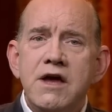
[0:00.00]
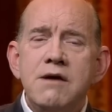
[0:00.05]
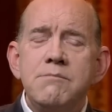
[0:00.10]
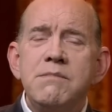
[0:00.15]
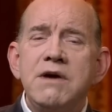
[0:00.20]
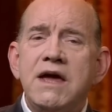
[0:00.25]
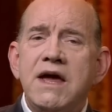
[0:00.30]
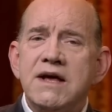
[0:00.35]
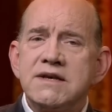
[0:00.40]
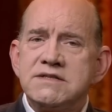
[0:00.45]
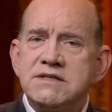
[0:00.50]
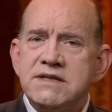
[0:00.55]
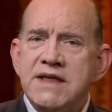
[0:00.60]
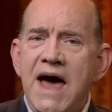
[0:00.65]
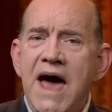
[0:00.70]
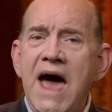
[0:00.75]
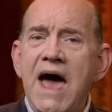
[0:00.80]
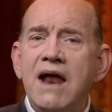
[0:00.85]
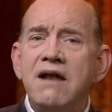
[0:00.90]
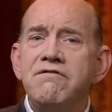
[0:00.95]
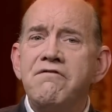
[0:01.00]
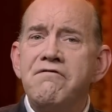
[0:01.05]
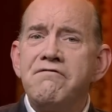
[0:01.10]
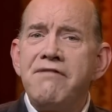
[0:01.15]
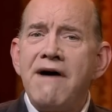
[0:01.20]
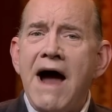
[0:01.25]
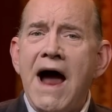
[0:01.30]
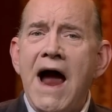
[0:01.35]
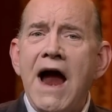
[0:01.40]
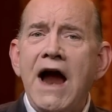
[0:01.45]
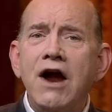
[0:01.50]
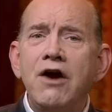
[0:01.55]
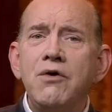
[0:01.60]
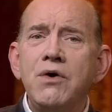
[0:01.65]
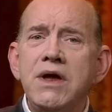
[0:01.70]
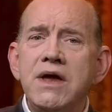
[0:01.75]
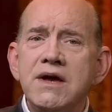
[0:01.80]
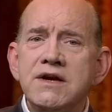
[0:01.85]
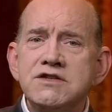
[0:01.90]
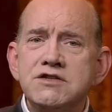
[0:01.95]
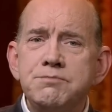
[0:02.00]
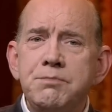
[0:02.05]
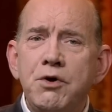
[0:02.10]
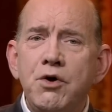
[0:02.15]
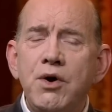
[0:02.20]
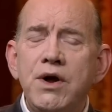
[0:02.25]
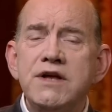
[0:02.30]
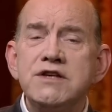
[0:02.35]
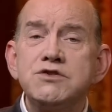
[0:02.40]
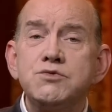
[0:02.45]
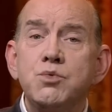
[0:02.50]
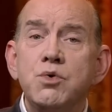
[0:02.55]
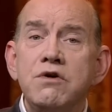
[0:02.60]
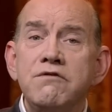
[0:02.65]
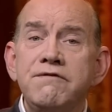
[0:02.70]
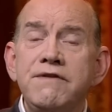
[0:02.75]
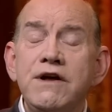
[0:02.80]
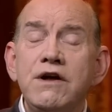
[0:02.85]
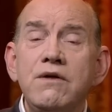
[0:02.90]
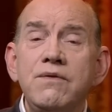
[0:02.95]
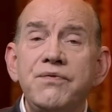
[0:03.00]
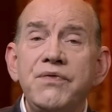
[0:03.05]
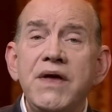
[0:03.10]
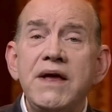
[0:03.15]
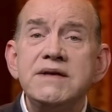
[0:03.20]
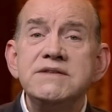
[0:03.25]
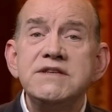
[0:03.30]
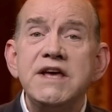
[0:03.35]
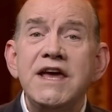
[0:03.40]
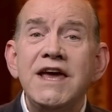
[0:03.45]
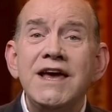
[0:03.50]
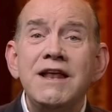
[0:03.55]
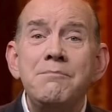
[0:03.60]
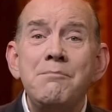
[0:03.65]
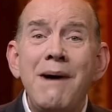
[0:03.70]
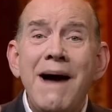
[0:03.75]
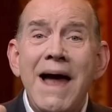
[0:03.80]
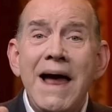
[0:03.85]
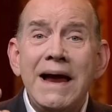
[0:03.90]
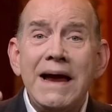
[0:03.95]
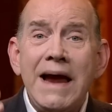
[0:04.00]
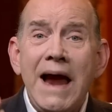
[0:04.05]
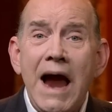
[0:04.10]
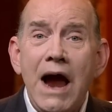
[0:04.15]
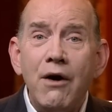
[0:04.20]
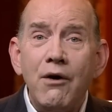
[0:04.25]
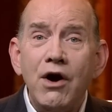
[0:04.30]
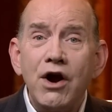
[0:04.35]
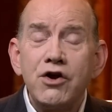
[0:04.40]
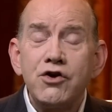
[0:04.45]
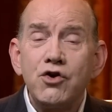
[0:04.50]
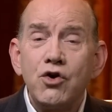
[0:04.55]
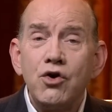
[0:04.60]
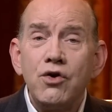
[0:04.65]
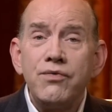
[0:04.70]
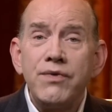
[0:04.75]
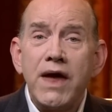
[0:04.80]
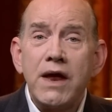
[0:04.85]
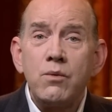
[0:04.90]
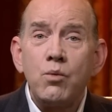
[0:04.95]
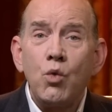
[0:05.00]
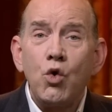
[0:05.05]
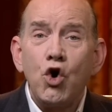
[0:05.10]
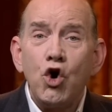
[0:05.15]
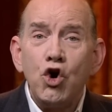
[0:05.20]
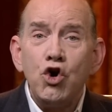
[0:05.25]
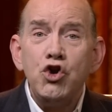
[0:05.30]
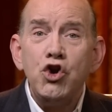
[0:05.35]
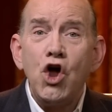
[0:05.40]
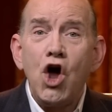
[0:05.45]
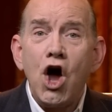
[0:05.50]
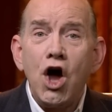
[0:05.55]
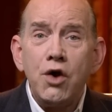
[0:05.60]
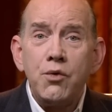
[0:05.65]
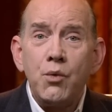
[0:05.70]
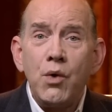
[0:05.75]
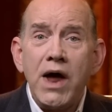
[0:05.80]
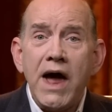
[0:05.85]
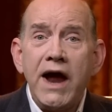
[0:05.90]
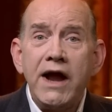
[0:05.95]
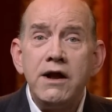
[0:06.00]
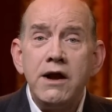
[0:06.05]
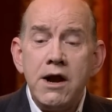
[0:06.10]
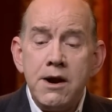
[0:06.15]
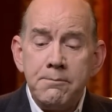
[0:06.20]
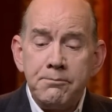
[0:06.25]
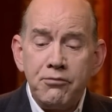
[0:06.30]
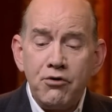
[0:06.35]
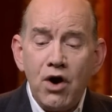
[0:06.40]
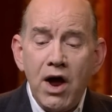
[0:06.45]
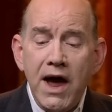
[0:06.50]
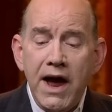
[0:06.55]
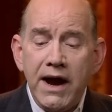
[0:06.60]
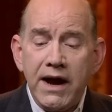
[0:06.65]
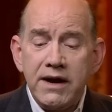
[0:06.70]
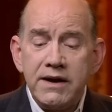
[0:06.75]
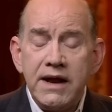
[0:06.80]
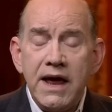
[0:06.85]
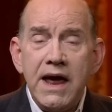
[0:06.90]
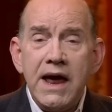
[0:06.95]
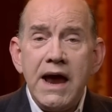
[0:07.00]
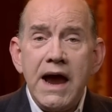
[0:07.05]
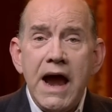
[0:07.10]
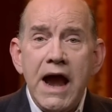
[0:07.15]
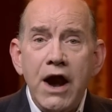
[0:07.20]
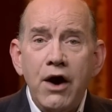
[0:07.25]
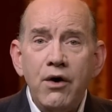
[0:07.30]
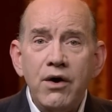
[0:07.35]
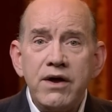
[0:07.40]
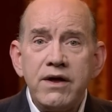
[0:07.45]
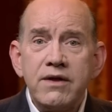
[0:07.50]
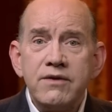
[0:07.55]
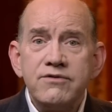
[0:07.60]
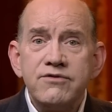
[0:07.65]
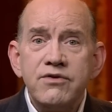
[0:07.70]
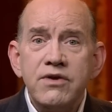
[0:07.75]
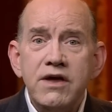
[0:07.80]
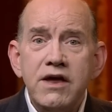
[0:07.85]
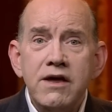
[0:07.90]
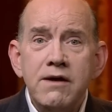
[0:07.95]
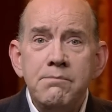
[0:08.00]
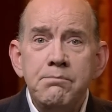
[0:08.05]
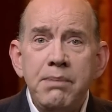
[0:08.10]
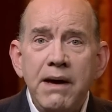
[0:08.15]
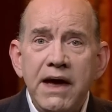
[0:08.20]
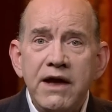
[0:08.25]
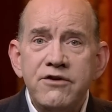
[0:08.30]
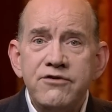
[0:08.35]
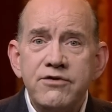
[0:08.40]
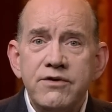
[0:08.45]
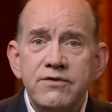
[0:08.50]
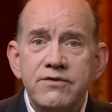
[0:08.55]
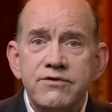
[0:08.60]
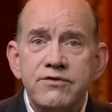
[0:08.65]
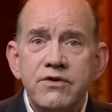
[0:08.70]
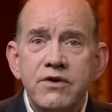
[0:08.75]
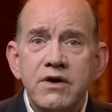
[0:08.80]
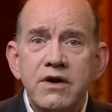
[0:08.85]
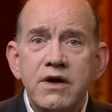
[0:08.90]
because that fiery experience revealed things in my character that were not right pride, arrogance, impatience.